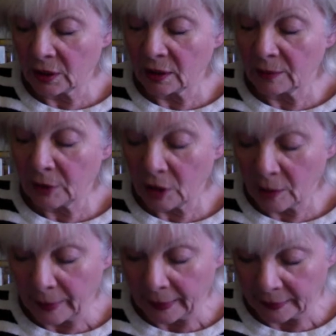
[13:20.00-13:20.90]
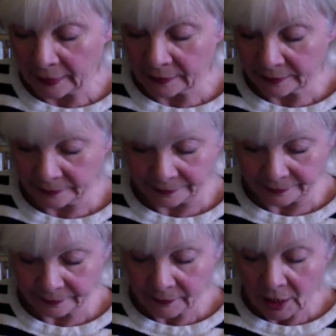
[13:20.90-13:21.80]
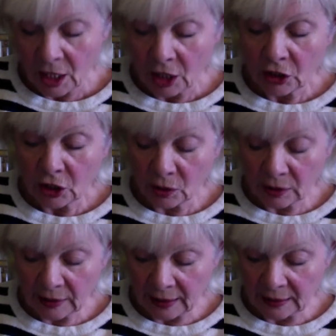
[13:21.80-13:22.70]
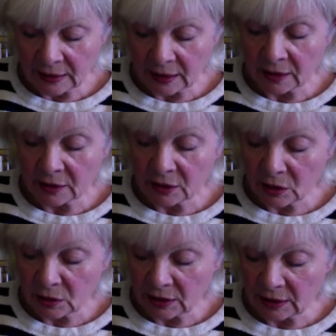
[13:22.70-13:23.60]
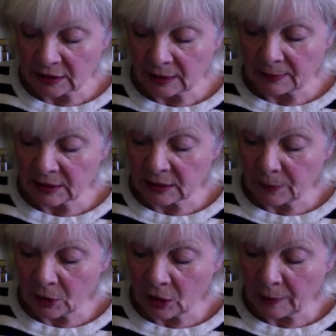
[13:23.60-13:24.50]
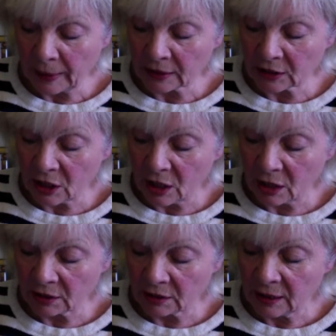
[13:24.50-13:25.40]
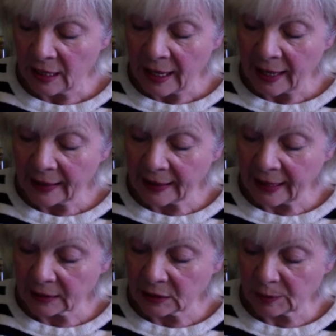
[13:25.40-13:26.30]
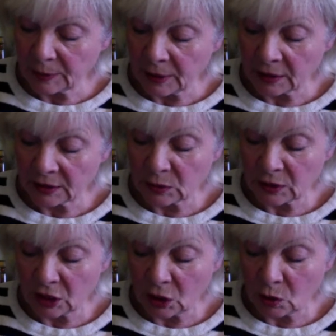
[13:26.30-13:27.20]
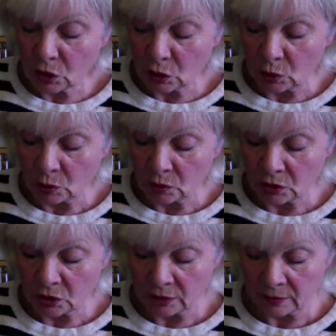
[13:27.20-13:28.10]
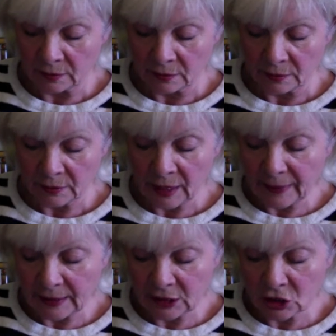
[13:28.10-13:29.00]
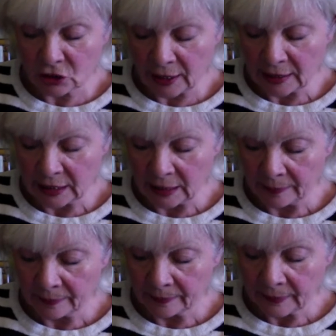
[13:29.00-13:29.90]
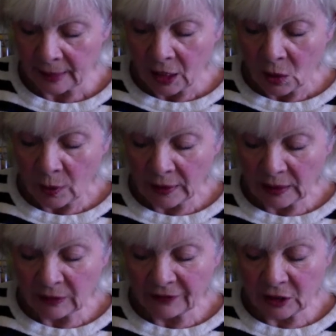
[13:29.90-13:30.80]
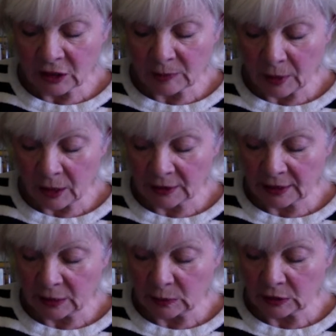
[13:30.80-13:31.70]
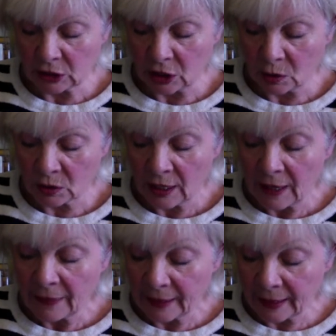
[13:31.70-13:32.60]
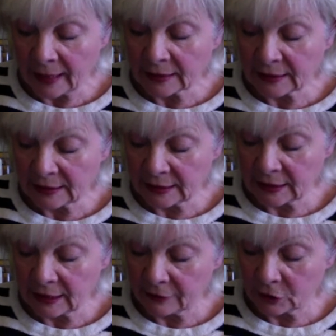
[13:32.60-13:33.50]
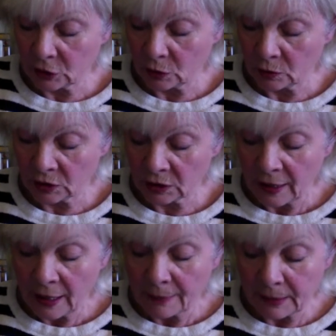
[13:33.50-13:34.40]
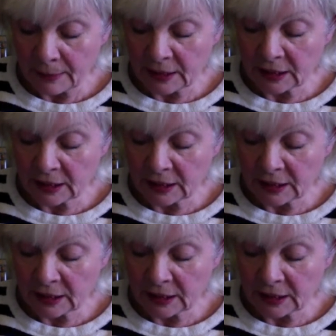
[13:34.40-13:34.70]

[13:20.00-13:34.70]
Burbank. Yogananda noticed that Mr. Burbank's garden had cactus plants with no thorns, and this intrigued him. When they were first planted, he was told, the cactus did have thorns, but Mr.